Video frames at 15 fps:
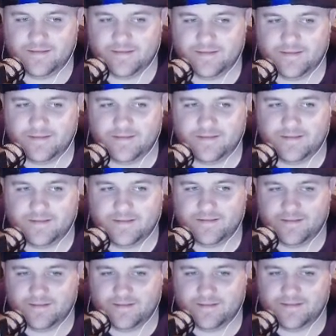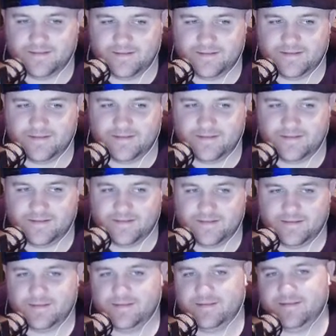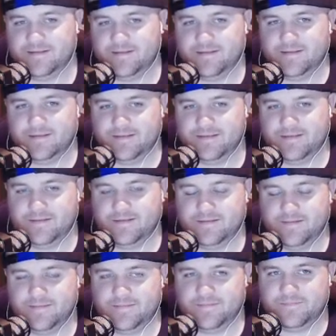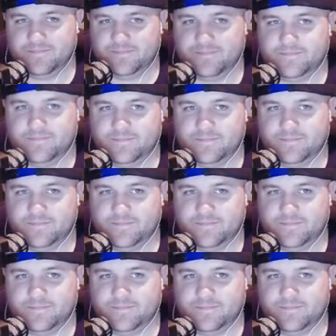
(not speaking)